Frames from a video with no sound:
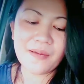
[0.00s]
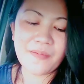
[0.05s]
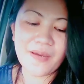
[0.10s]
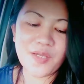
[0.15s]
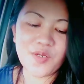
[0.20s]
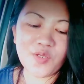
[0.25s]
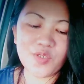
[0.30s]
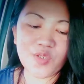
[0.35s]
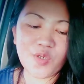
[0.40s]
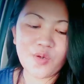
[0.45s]

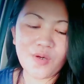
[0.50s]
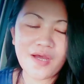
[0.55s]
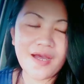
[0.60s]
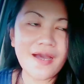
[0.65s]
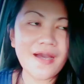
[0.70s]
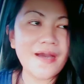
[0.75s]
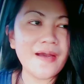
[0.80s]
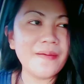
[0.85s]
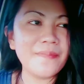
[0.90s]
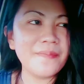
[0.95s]
ano to,
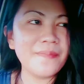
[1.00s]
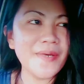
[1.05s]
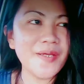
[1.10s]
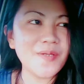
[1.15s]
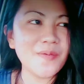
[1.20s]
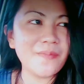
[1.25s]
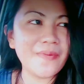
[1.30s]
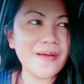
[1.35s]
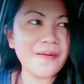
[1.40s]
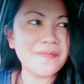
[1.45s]

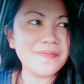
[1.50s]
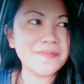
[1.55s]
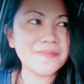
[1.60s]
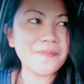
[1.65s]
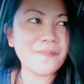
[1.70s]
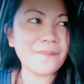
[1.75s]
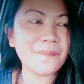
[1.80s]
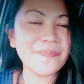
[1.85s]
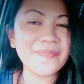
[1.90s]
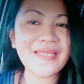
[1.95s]
paano ba?
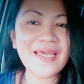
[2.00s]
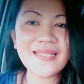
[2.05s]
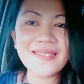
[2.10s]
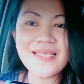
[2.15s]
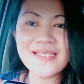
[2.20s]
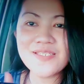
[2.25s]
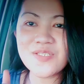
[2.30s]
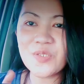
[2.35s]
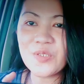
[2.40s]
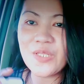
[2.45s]

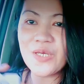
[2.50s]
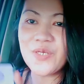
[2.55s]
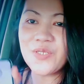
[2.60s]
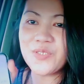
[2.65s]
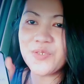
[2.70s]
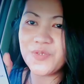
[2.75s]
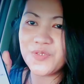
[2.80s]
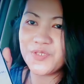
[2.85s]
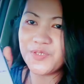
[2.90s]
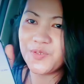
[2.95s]
Katas to ng
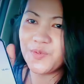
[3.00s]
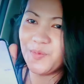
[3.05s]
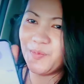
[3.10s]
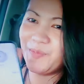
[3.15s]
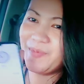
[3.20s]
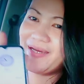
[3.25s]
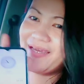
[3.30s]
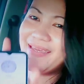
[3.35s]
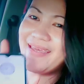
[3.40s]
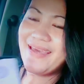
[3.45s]
YouTube.
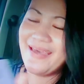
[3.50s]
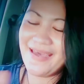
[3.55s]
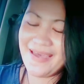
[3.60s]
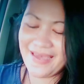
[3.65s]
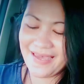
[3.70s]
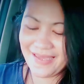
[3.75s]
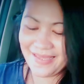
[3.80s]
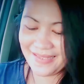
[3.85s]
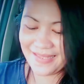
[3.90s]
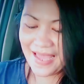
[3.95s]

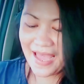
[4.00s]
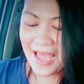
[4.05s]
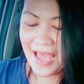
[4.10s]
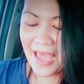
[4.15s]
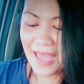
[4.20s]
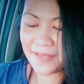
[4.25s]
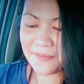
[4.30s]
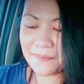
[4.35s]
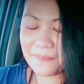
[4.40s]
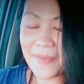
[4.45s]
Ayun.
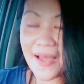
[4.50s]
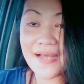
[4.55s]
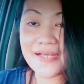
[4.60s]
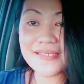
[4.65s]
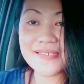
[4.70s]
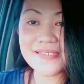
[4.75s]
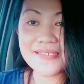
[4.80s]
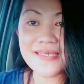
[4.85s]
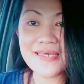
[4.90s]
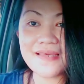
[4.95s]

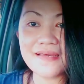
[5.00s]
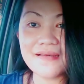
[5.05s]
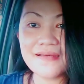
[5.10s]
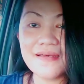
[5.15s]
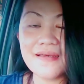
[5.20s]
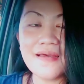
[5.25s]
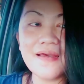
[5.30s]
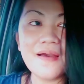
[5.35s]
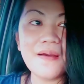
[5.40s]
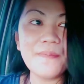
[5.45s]

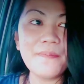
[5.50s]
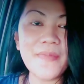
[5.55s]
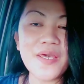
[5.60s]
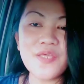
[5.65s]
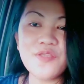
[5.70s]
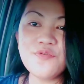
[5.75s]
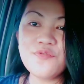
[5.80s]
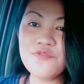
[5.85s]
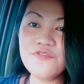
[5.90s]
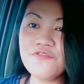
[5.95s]
Unboxing
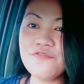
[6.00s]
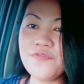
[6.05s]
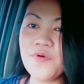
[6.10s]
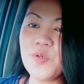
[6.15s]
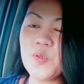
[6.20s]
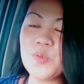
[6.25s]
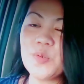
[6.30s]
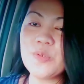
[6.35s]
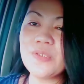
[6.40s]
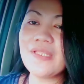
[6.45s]
my new
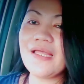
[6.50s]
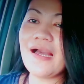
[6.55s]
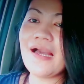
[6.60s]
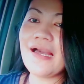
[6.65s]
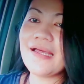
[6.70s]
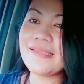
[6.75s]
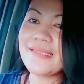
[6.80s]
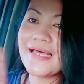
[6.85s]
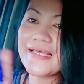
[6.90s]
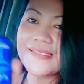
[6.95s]
phone na
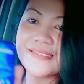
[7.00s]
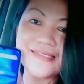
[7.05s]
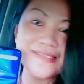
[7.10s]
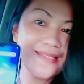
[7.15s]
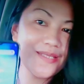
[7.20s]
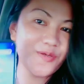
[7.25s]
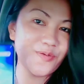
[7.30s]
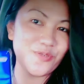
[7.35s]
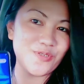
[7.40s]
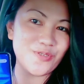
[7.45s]
katas
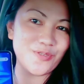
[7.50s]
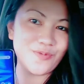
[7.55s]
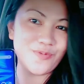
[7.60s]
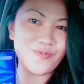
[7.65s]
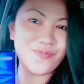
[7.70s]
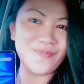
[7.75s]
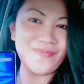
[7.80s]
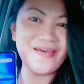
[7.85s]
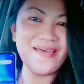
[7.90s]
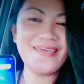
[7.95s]
ni
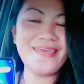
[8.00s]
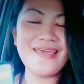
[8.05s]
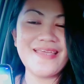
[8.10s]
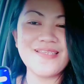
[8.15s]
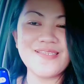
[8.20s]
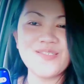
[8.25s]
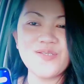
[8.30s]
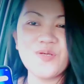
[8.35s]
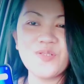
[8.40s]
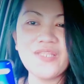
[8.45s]
YouTube.
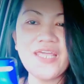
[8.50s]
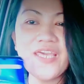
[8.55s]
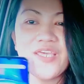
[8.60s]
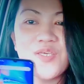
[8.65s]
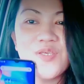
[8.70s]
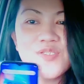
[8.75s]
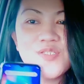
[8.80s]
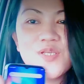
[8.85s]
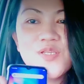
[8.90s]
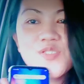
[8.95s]
Ayun. So,
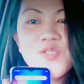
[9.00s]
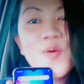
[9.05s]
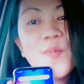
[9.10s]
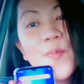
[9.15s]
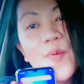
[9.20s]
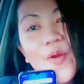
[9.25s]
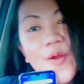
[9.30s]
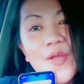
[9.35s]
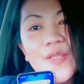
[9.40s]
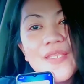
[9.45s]
thank you so
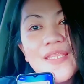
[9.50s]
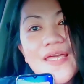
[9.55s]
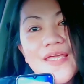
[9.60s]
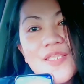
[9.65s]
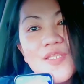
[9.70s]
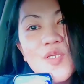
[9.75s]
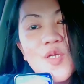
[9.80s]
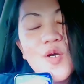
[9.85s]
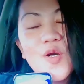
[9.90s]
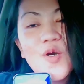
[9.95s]
support
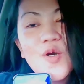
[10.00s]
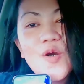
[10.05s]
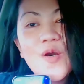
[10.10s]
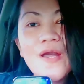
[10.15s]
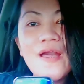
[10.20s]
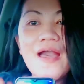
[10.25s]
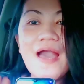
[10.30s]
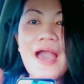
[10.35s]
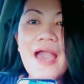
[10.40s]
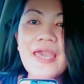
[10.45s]
nyo.
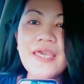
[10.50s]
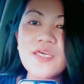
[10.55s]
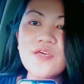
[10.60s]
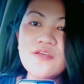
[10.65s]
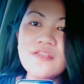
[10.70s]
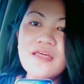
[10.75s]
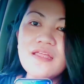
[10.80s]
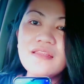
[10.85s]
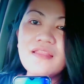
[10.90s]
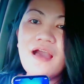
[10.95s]
I
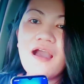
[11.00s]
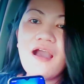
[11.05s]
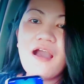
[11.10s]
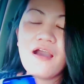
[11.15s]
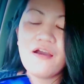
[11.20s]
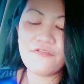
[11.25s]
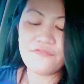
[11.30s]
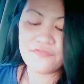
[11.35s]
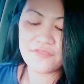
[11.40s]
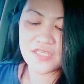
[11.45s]
couldn't
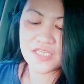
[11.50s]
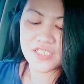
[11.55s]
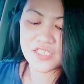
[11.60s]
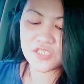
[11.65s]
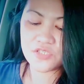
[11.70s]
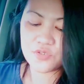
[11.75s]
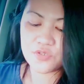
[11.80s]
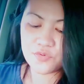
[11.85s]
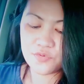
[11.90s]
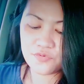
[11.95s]
have
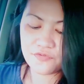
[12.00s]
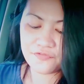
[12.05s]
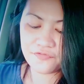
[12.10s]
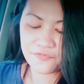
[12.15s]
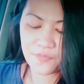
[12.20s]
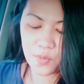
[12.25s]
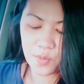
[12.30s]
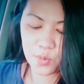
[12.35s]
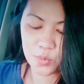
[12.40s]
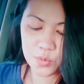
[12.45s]
this new
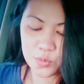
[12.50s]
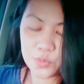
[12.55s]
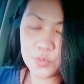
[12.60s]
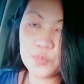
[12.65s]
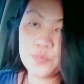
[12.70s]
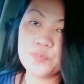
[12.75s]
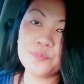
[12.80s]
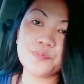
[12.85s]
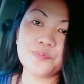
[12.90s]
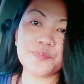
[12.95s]
phone